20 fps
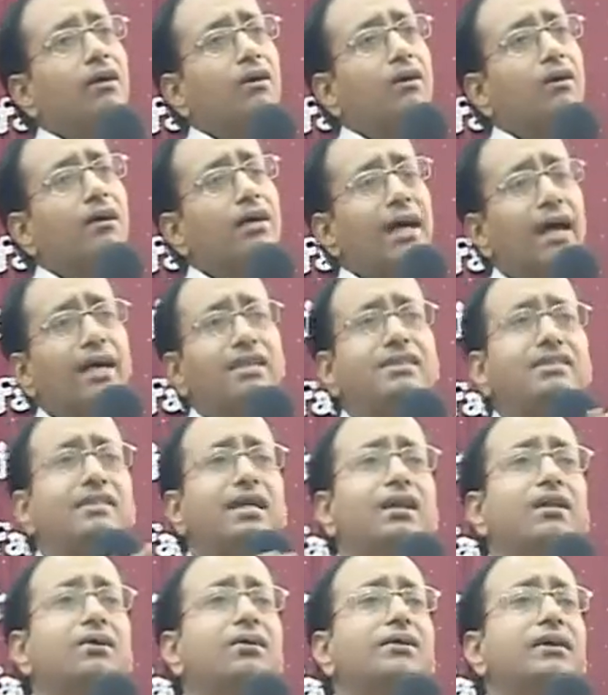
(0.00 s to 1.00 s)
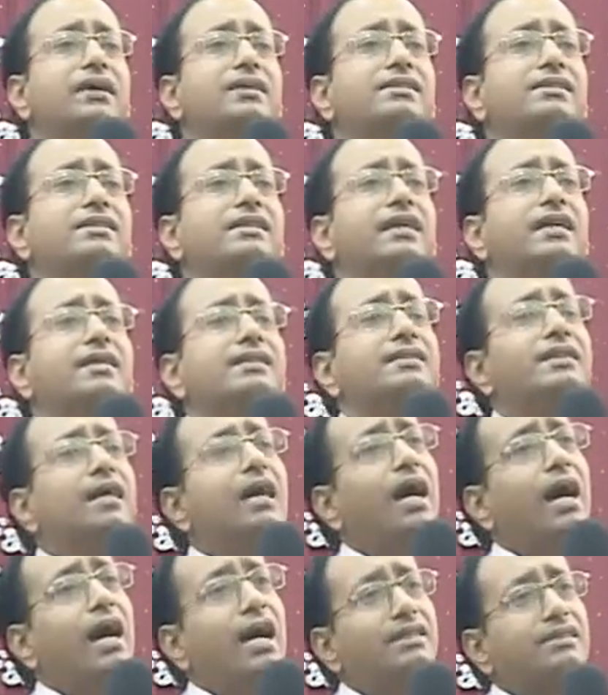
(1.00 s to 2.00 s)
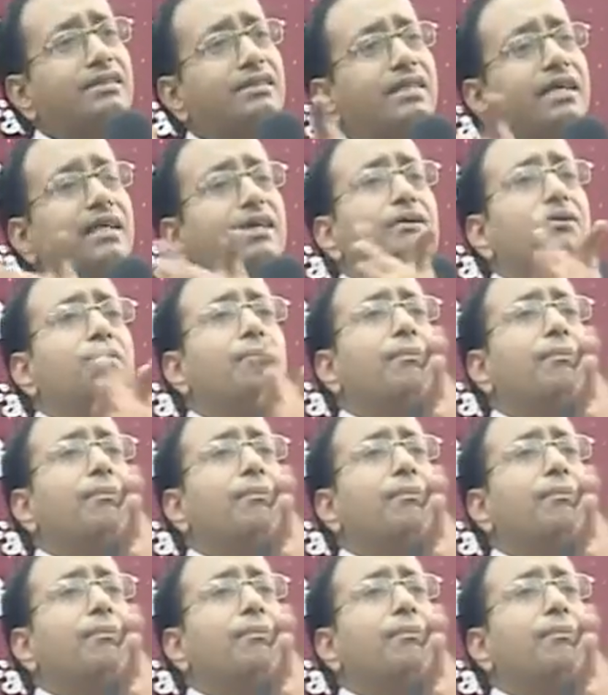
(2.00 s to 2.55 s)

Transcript: oh, cancel your residence and send